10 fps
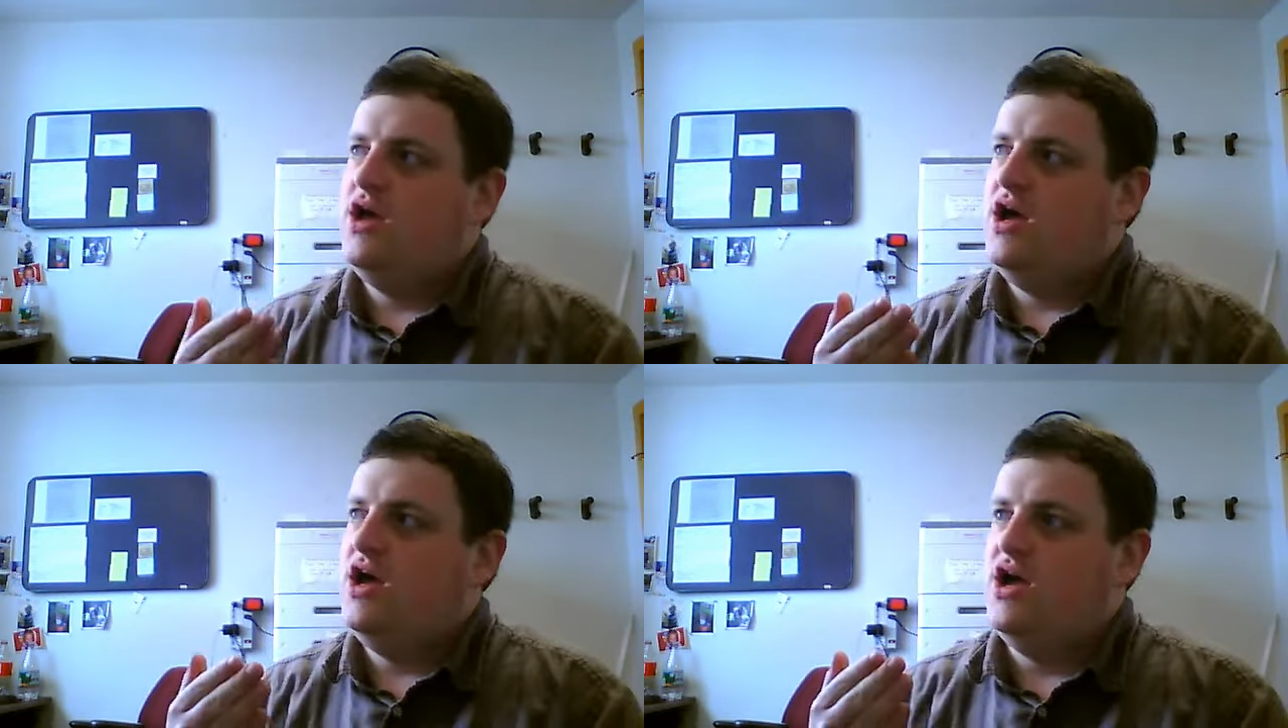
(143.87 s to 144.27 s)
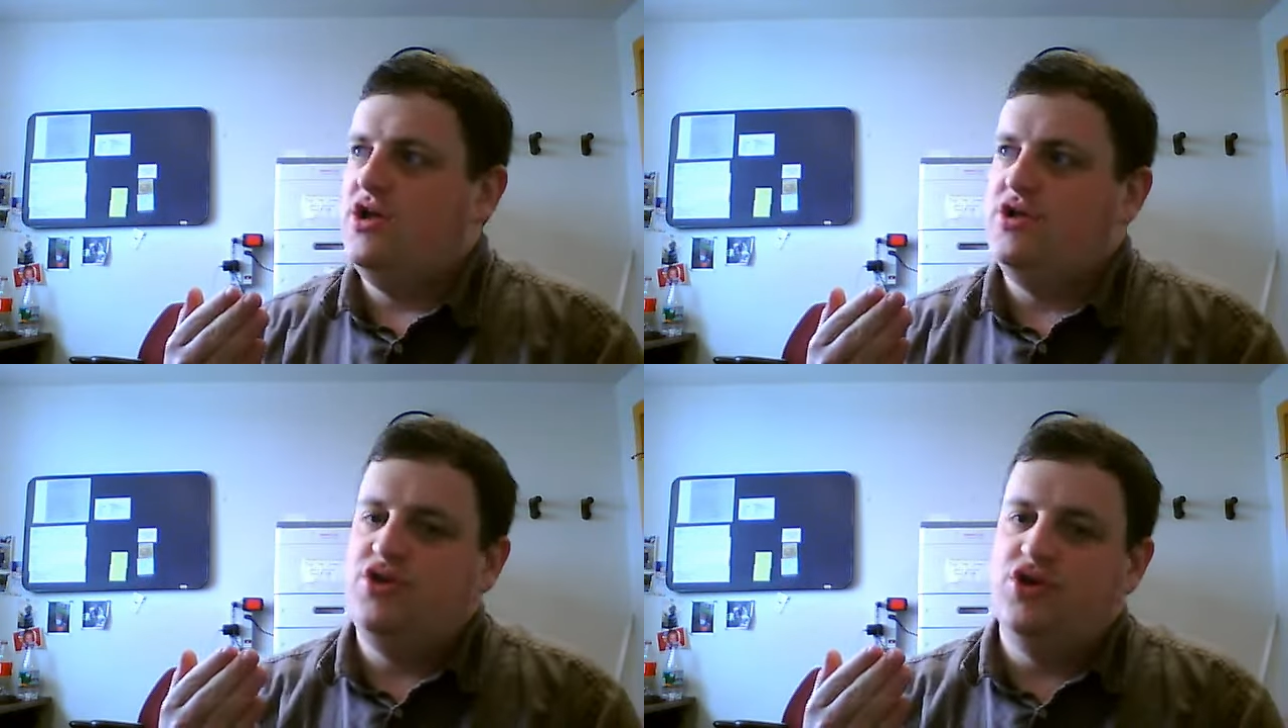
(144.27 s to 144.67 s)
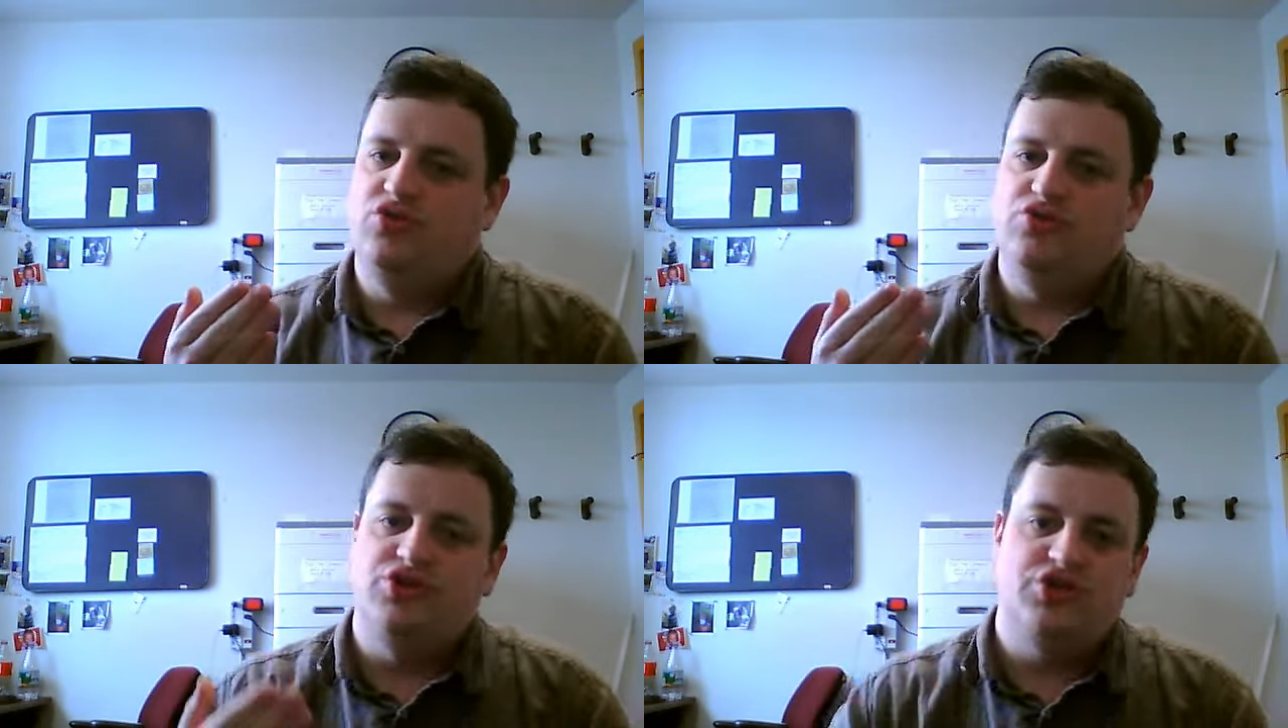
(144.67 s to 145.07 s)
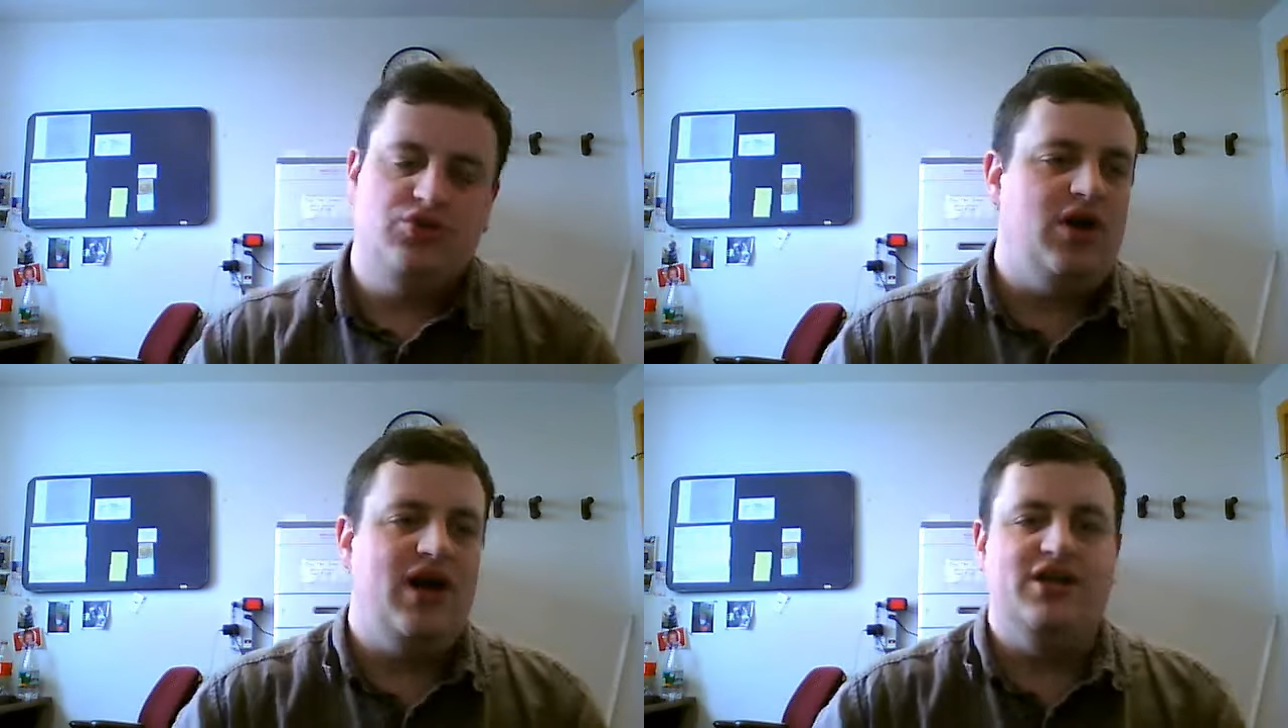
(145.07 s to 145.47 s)
no
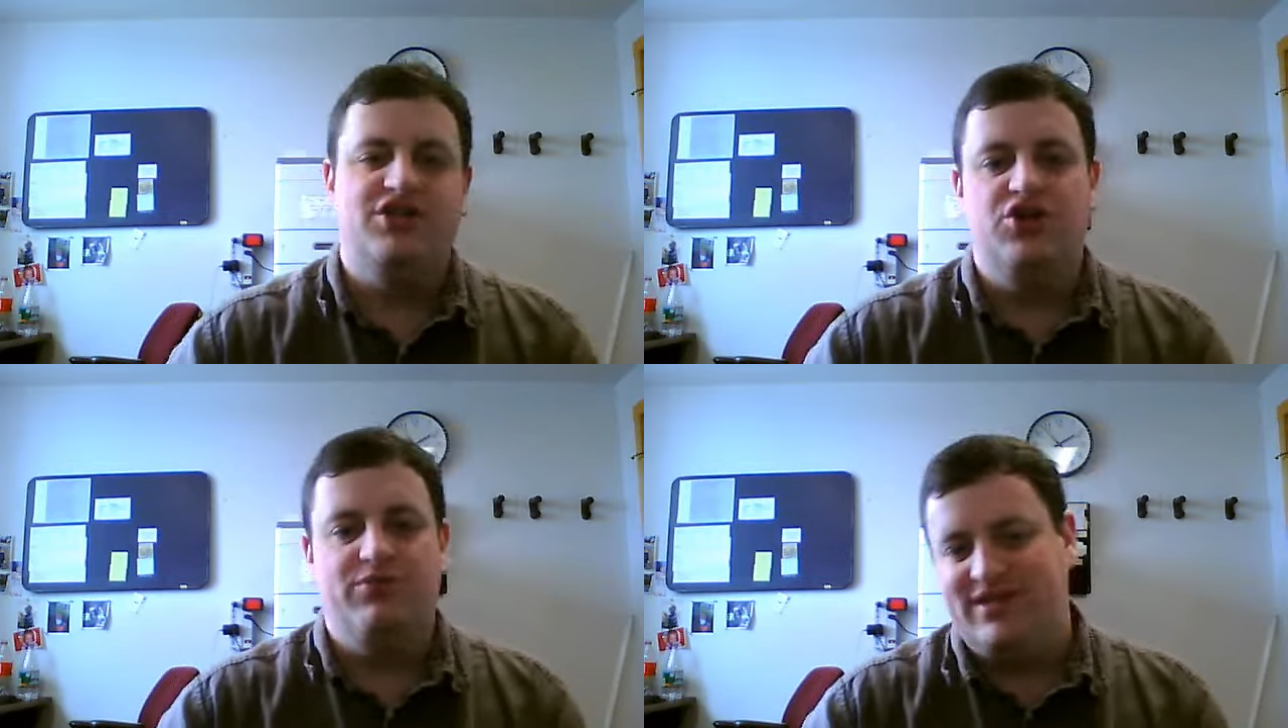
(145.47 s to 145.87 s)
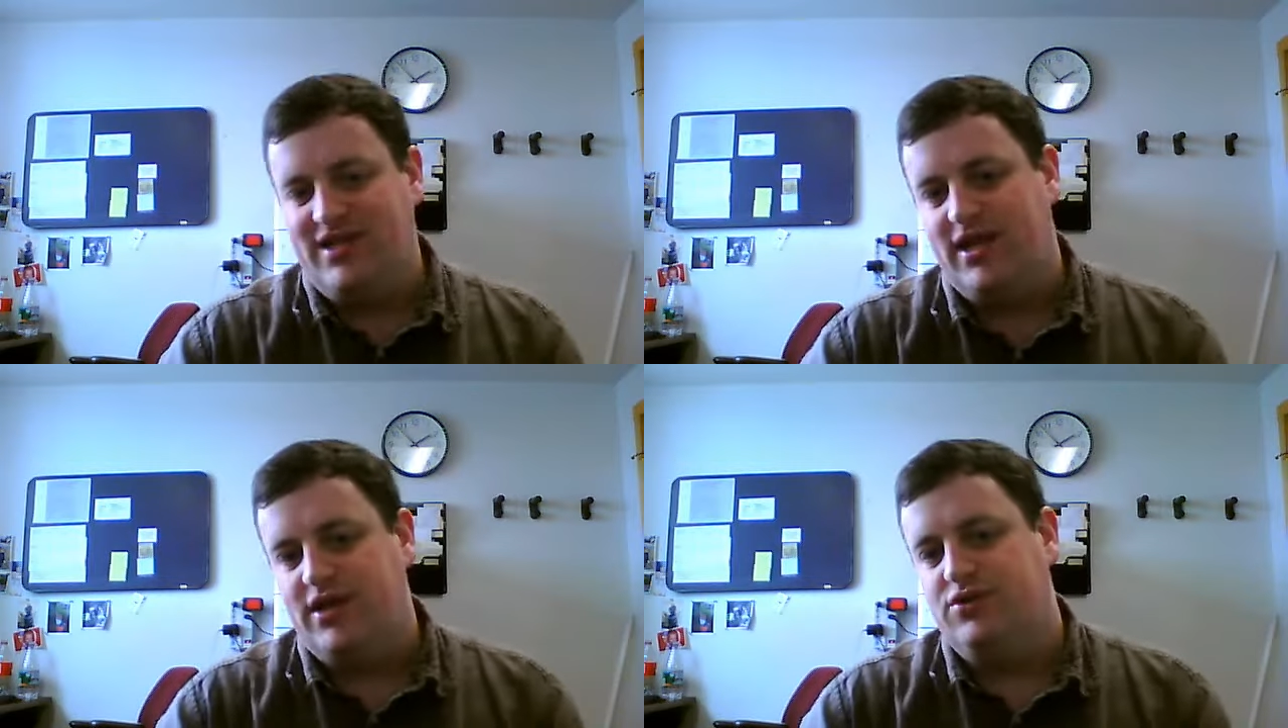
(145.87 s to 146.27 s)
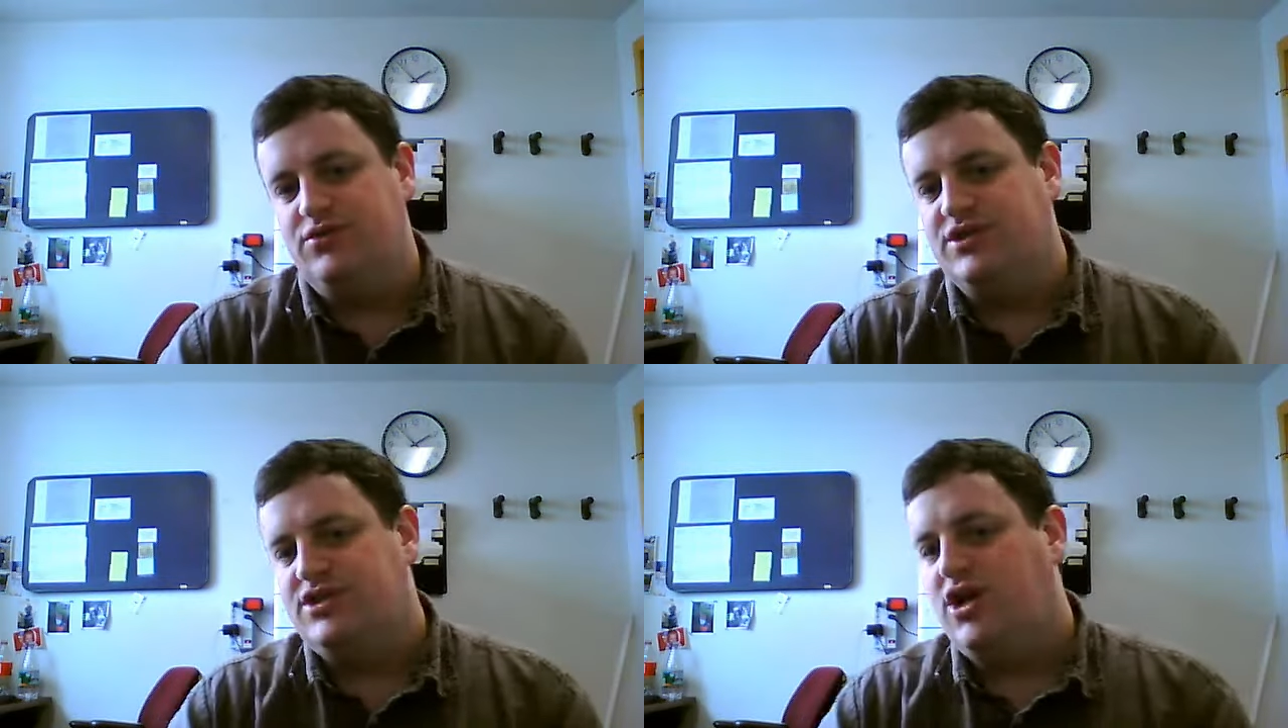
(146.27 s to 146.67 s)
squash, no potatoes.